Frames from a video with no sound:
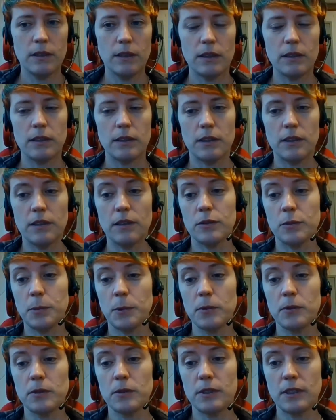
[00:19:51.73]
I, I
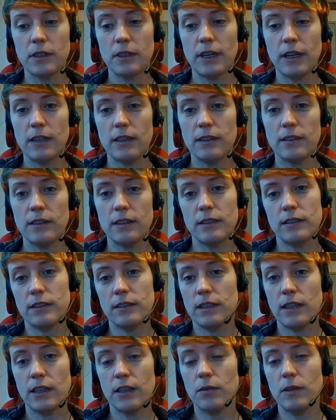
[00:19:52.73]
suppose it, again, it's it's
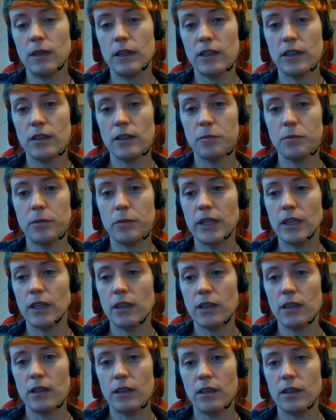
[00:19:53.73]
kind of like
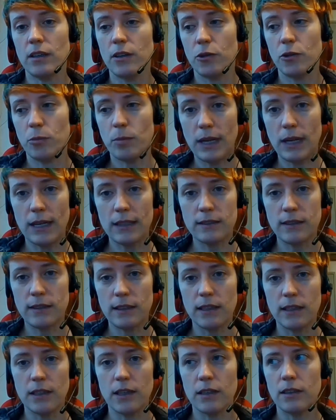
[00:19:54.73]
making a new
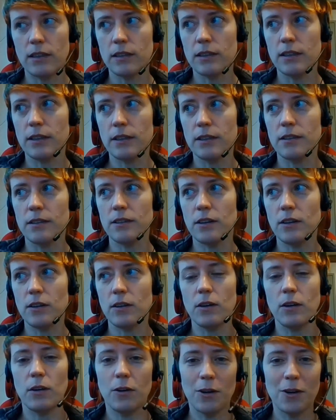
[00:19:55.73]
planting. Like a
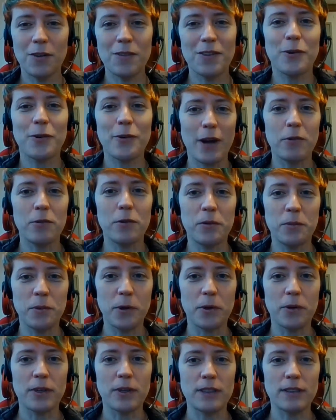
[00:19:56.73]
lot of the
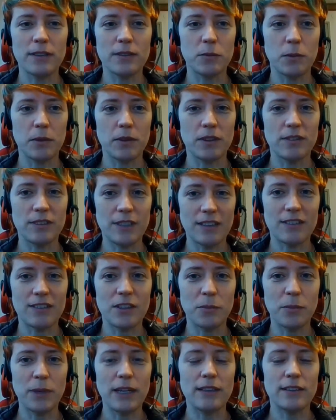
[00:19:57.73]
groundwork is what sets
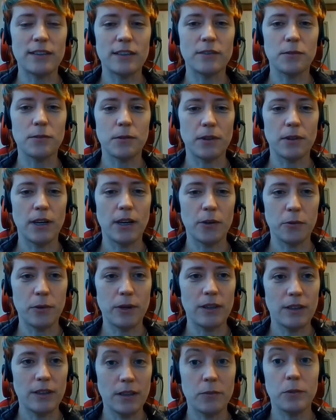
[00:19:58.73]
the basis for how
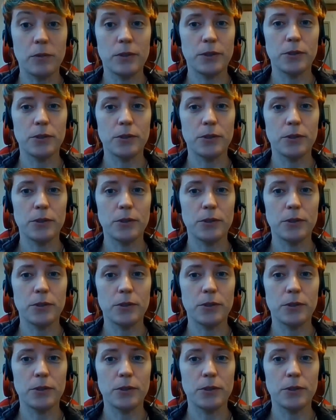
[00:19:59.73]
well it will